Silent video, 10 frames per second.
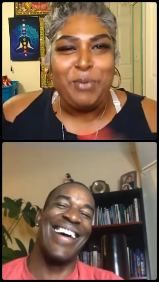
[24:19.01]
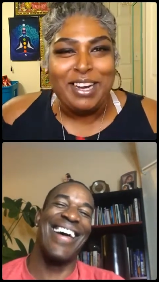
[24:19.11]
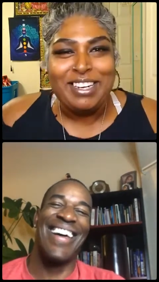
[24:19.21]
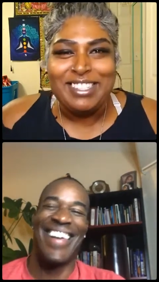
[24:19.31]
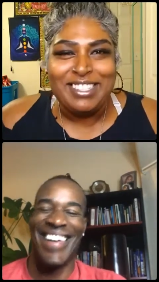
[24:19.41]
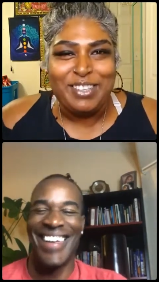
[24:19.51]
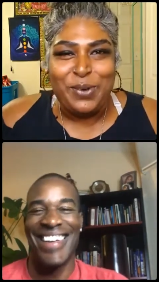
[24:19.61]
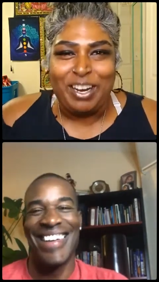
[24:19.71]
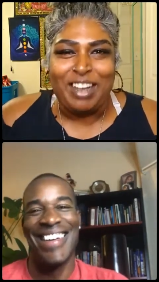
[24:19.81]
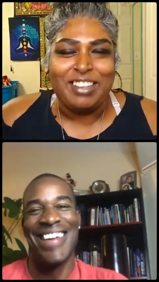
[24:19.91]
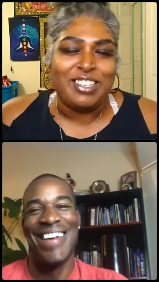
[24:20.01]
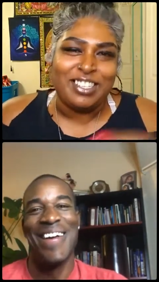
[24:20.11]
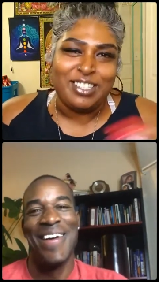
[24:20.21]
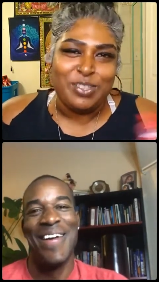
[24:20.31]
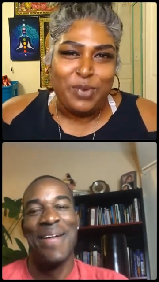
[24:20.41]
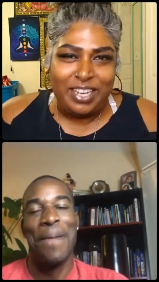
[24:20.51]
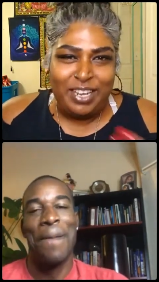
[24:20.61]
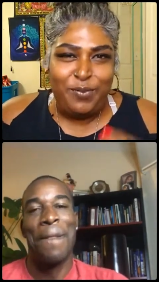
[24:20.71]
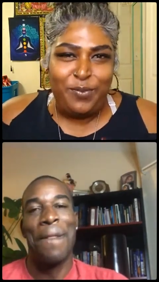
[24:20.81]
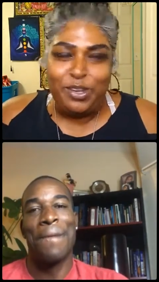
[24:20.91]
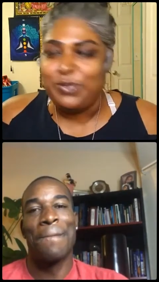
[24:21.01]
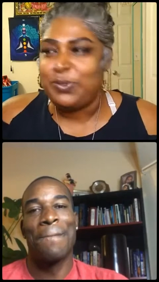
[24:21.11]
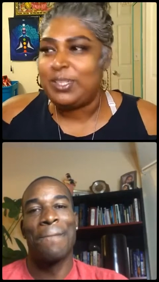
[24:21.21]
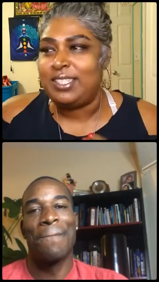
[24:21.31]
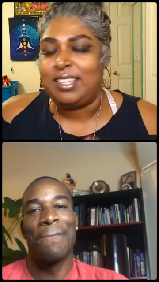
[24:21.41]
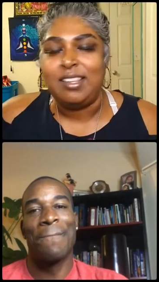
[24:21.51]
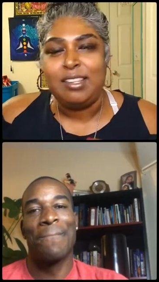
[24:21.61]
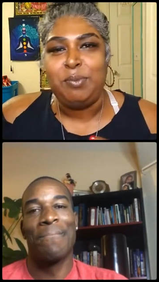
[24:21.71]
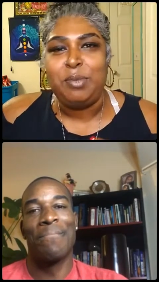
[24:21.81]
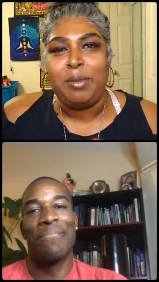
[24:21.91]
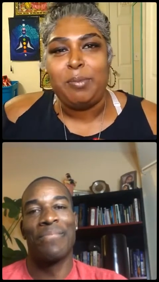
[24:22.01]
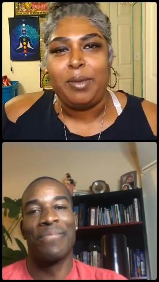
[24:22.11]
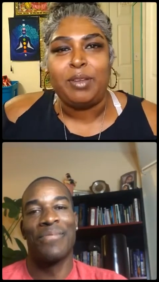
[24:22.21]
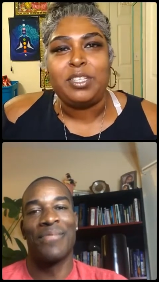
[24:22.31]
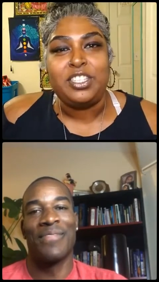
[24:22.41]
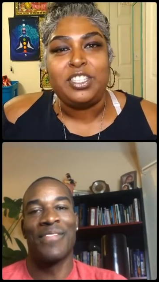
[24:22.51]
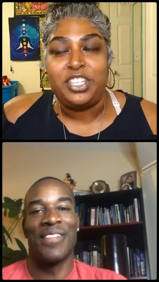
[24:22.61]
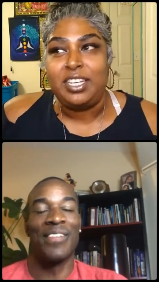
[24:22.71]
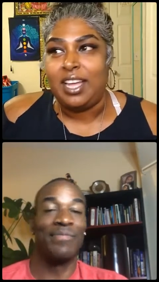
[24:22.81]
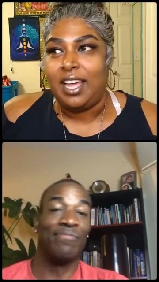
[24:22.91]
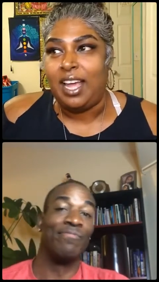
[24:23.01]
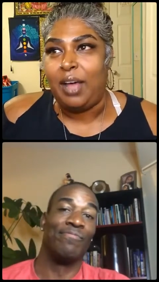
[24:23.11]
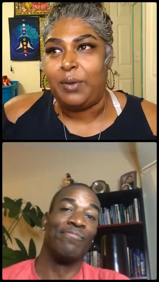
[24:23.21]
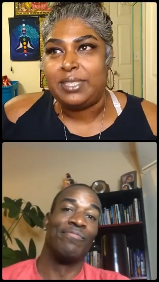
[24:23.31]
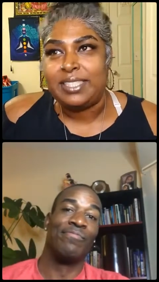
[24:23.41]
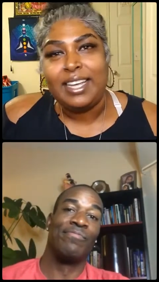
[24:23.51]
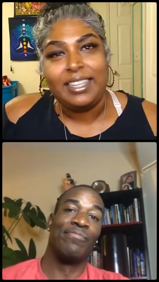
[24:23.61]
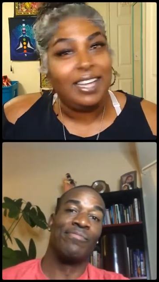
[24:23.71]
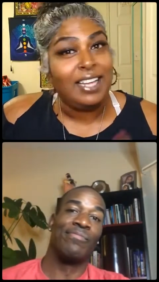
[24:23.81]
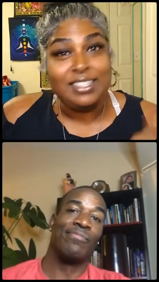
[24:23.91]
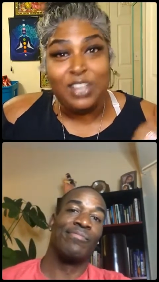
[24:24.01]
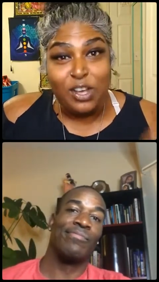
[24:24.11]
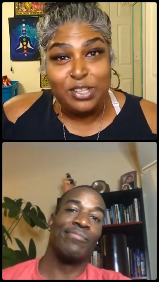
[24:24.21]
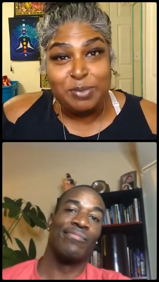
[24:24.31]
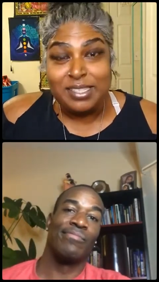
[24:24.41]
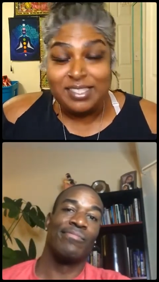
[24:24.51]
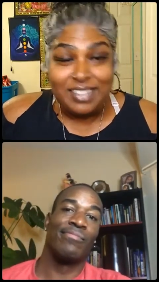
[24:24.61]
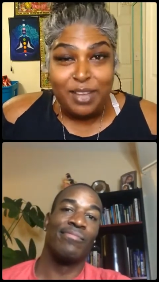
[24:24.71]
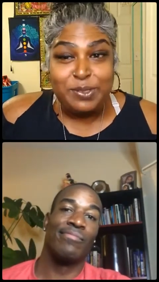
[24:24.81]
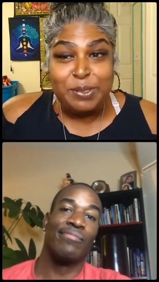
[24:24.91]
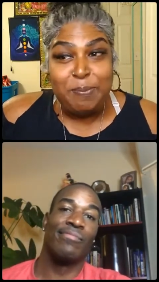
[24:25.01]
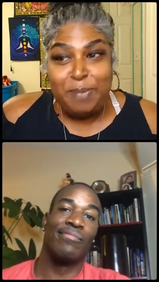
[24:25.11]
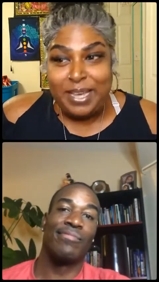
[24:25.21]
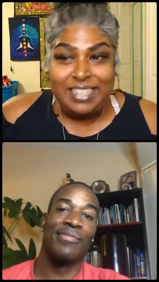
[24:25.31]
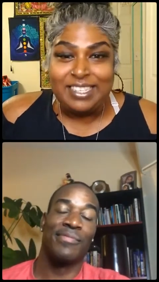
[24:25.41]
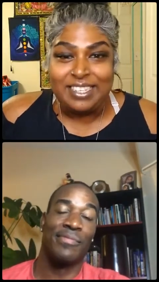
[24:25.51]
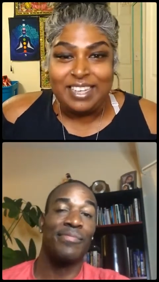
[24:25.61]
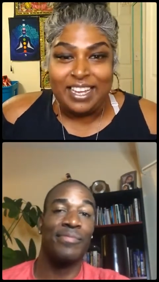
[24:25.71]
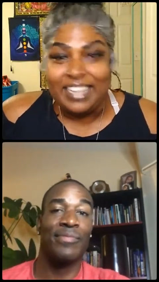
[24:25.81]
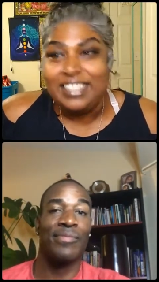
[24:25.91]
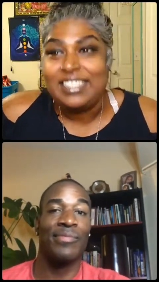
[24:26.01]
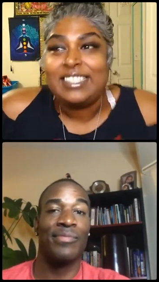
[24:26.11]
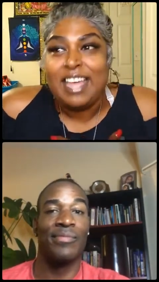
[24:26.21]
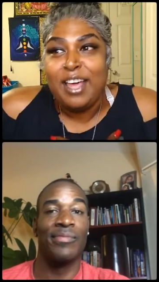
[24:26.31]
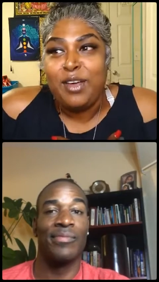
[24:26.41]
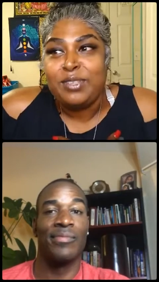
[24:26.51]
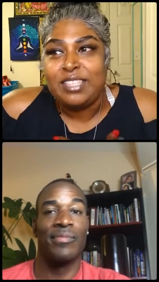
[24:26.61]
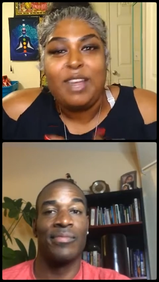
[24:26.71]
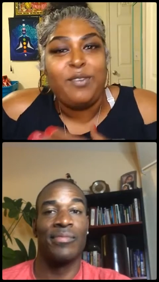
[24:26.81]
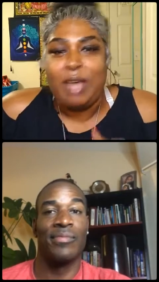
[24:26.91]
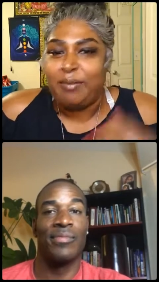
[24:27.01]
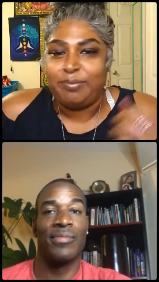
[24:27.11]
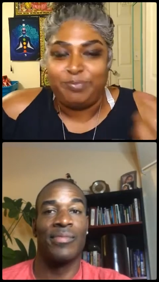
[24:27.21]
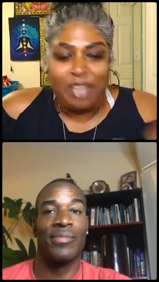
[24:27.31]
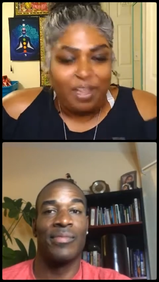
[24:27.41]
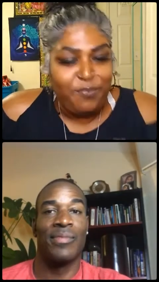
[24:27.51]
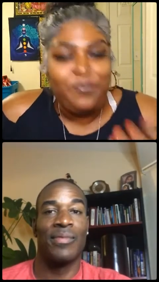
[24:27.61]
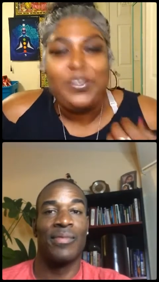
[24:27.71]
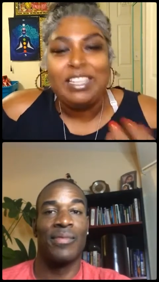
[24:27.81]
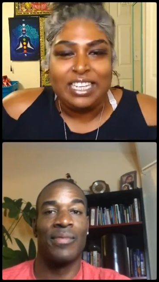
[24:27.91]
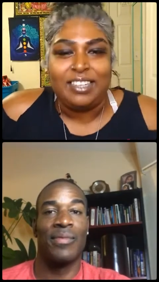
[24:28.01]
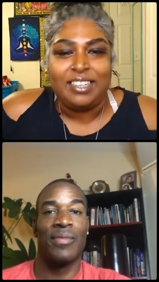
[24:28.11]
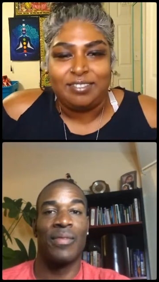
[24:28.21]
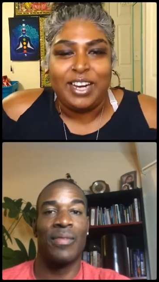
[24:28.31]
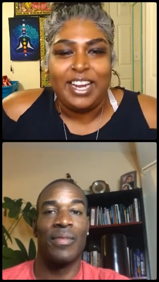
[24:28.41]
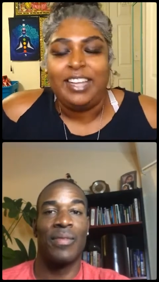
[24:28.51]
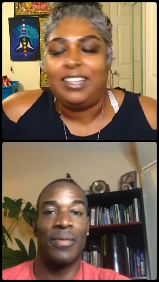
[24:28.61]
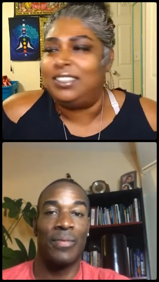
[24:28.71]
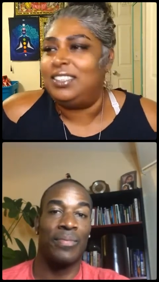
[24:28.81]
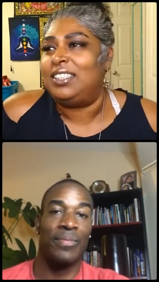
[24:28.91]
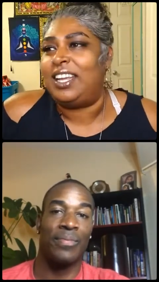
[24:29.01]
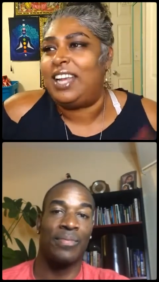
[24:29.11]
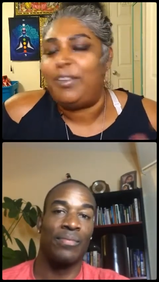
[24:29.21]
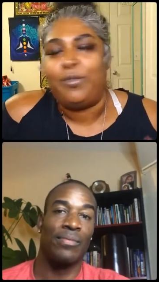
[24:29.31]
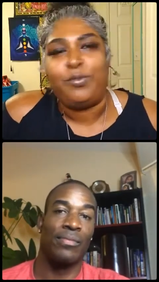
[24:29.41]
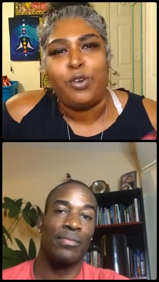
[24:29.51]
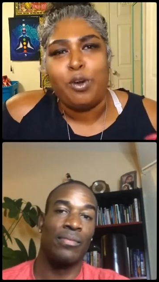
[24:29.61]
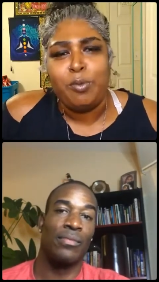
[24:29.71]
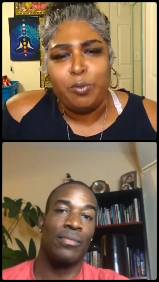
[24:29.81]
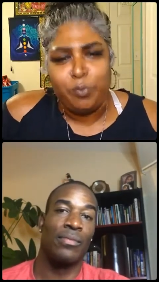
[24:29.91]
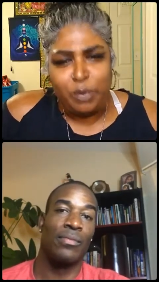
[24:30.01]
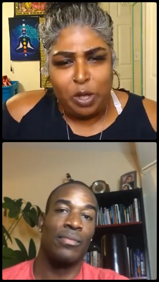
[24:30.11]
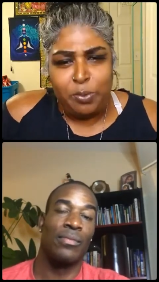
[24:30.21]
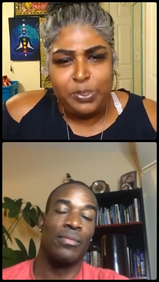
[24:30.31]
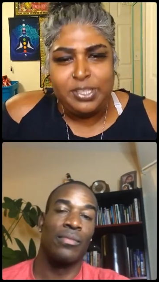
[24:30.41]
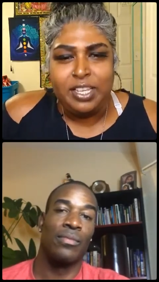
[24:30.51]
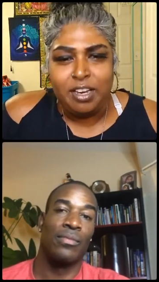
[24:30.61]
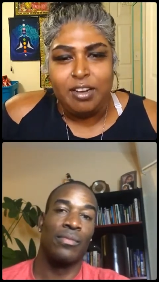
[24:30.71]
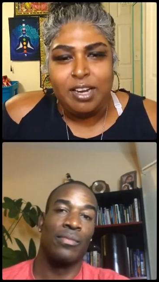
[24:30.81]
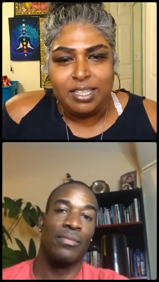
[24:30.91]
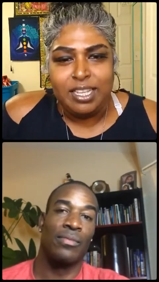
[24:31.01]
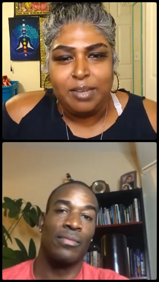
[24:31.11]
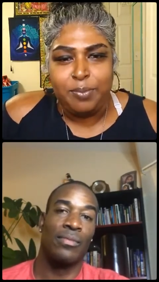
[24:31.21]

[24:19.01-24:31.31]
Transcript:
Speaker 1: Brandon's a workout junkie. So when he first was telling me about the GNAT, I was like, "That's awesome! It sounds amazing! Like it sounds, and I I, I feel it, right?" And I for what, almost a year, I think,